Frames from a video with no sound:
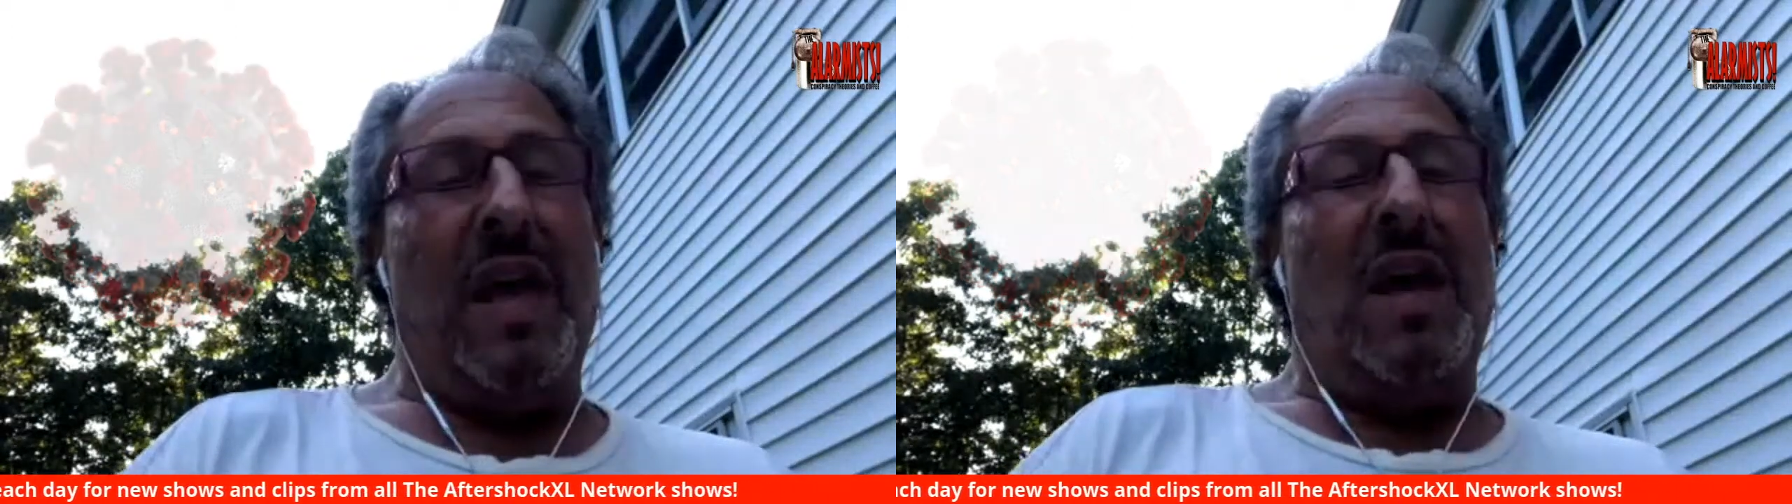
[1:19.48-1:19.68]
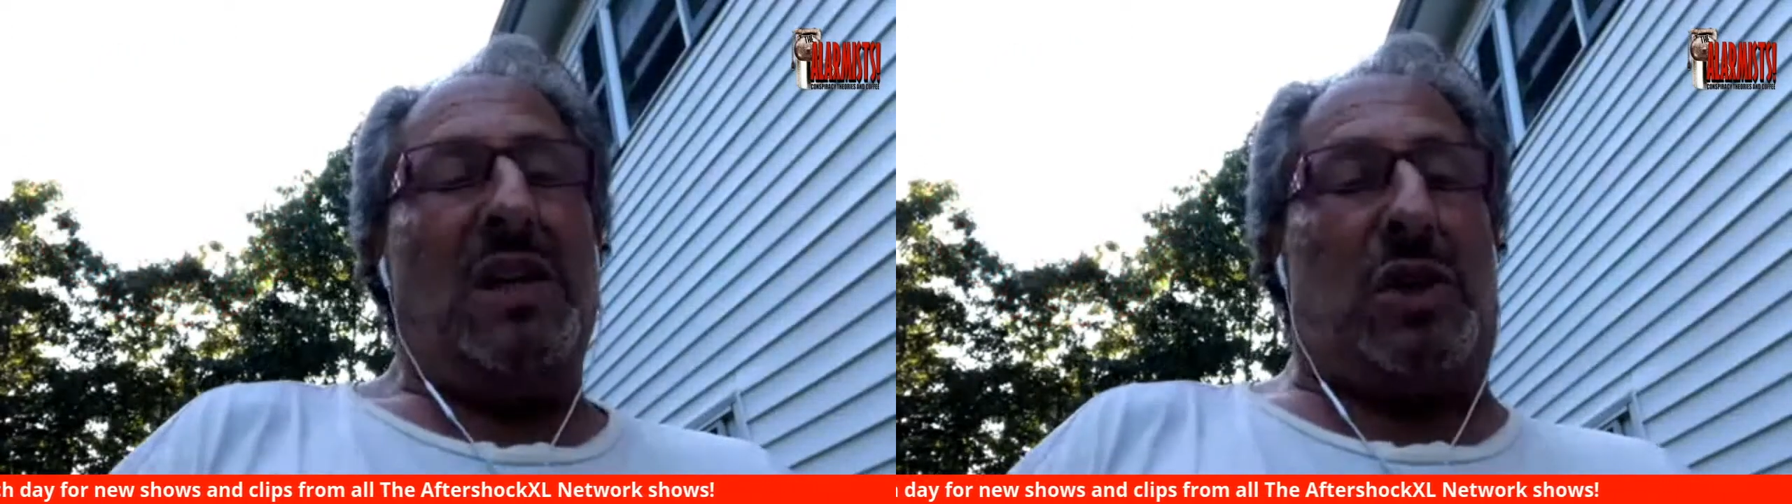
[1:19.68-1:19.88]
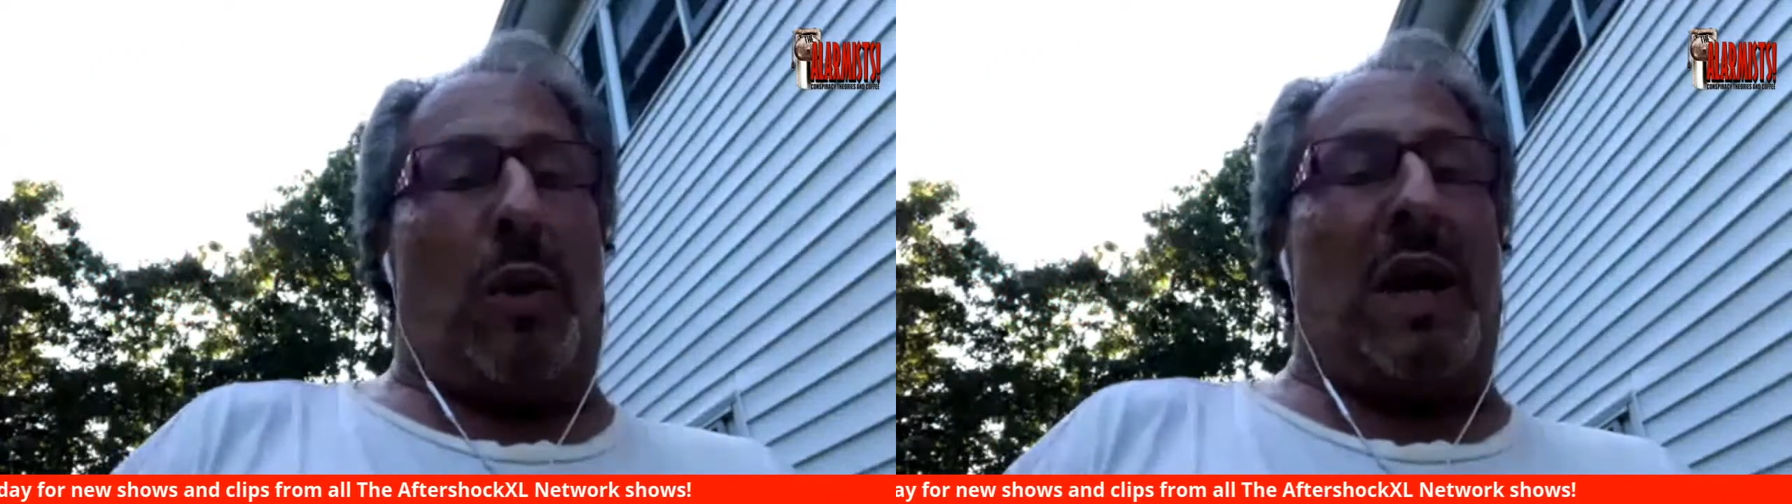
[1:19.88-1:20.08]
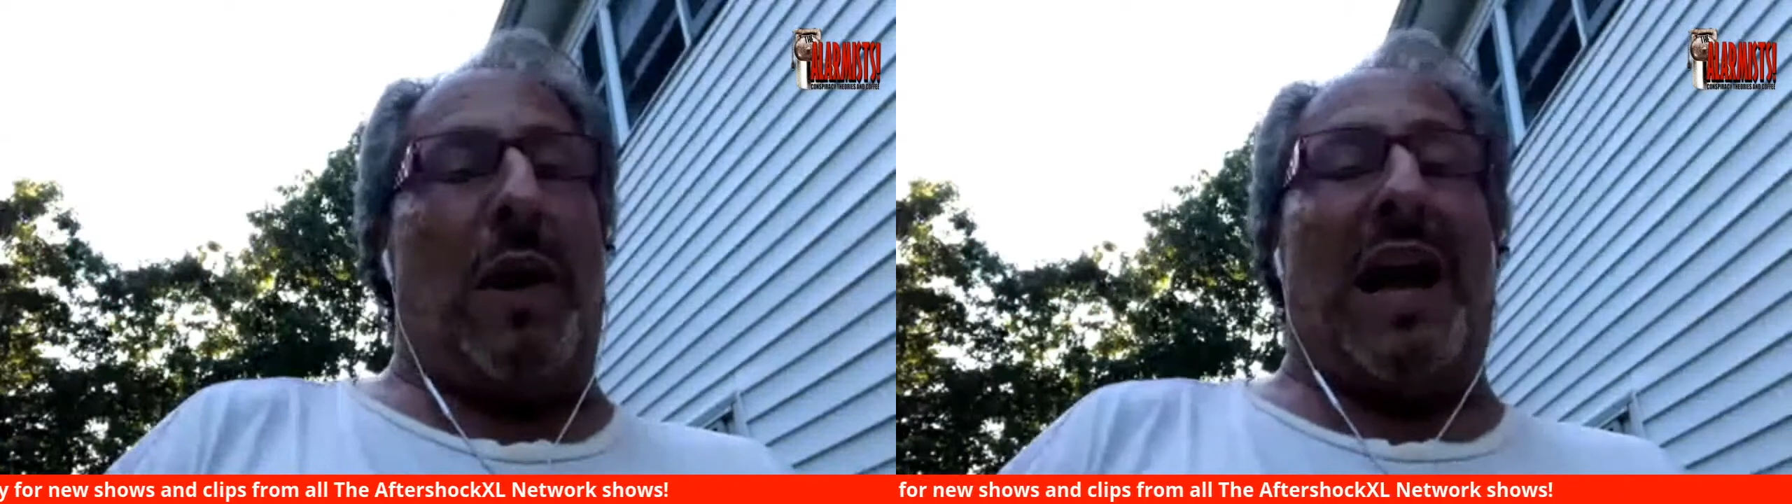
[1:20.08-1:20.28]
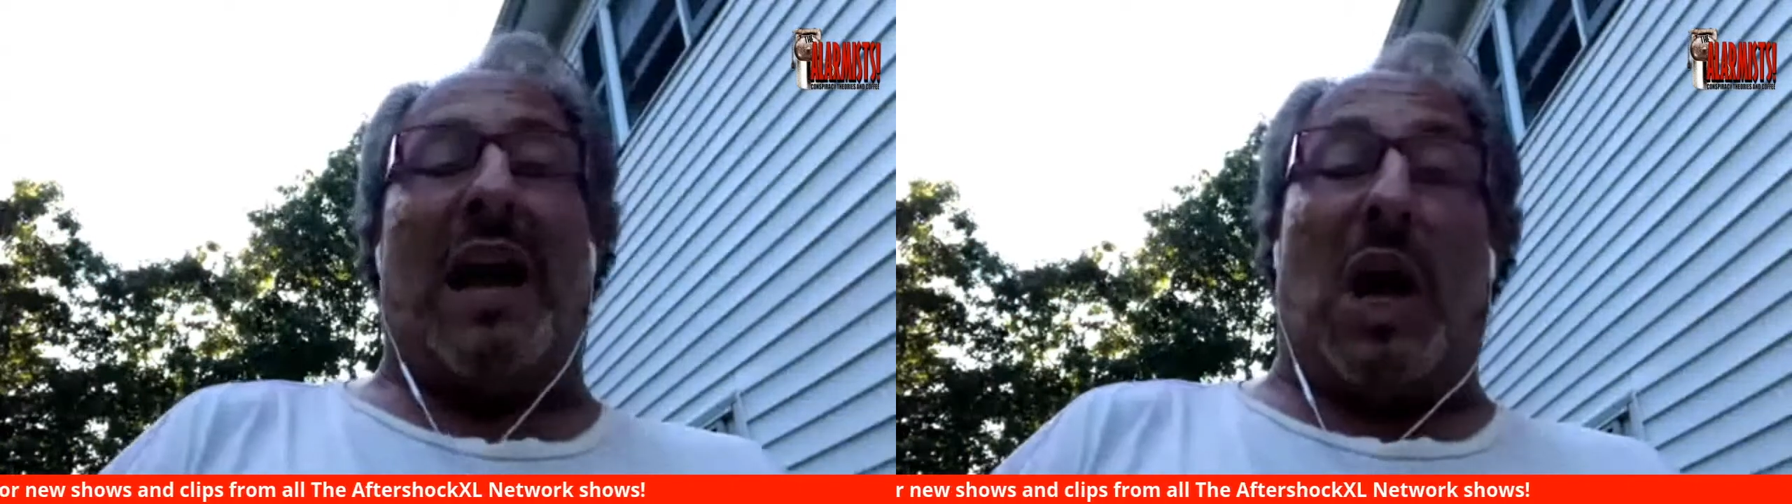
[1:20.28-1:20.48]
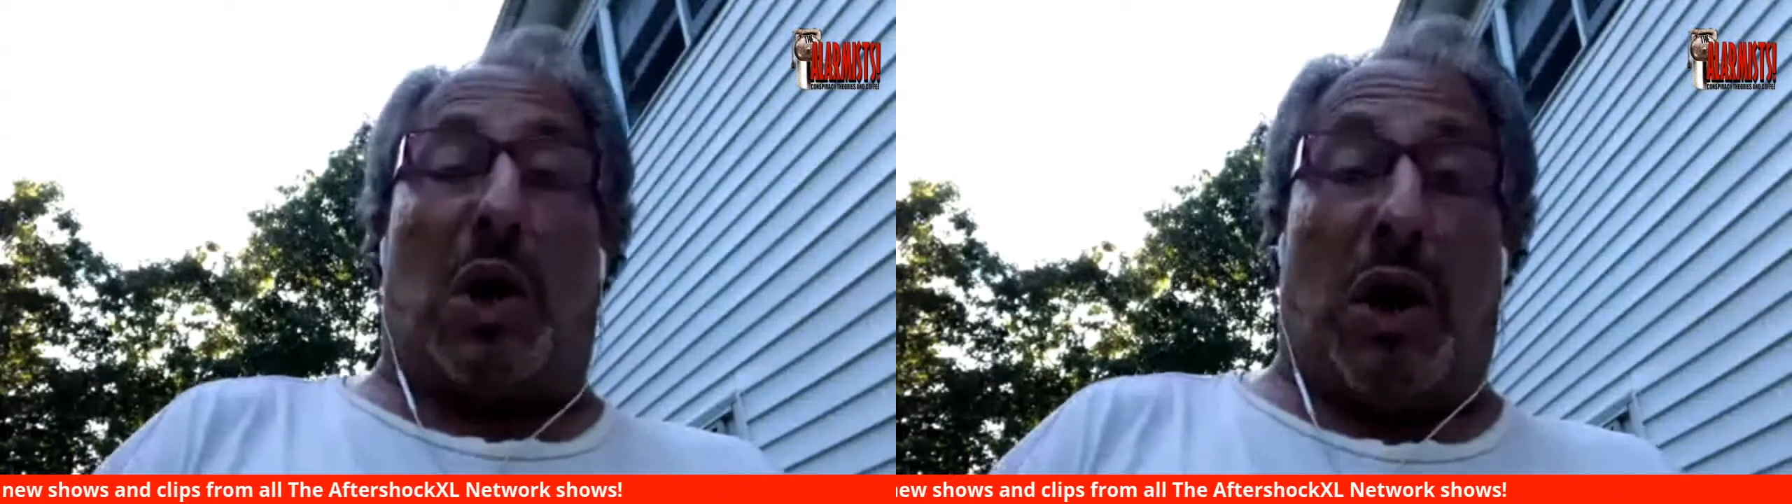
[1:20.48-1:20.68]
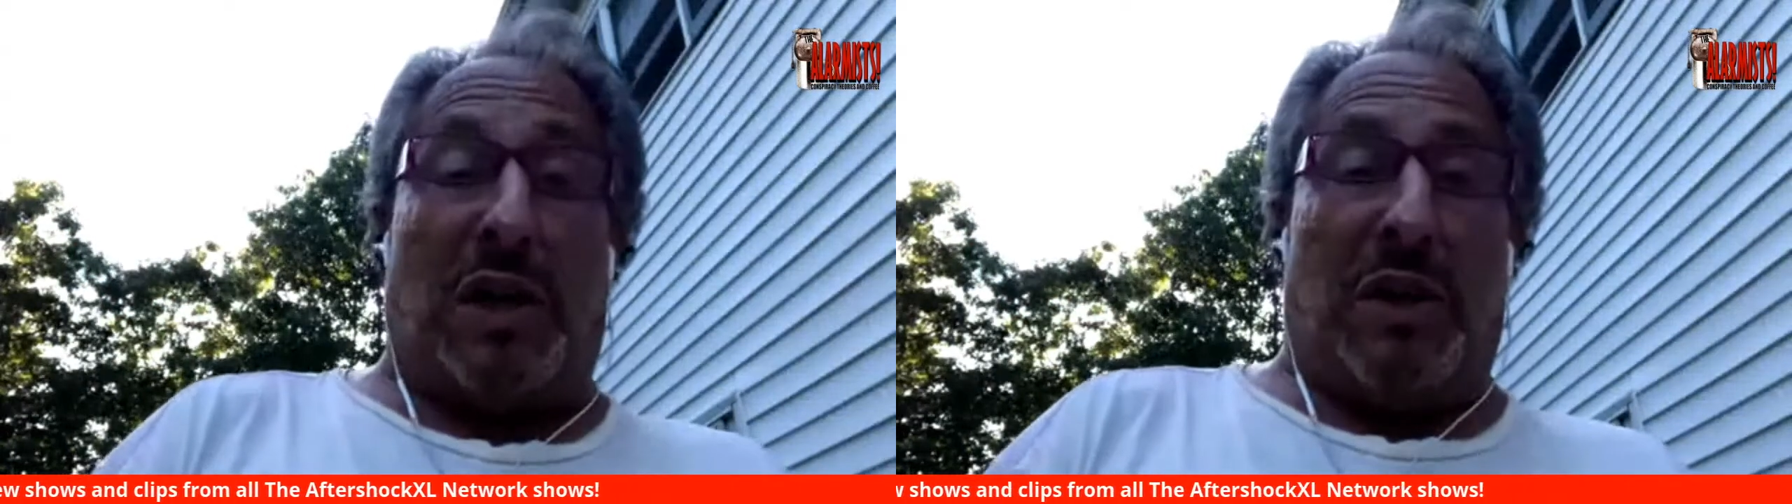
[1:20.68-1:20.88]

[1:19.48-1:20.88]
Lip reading: So anyway, good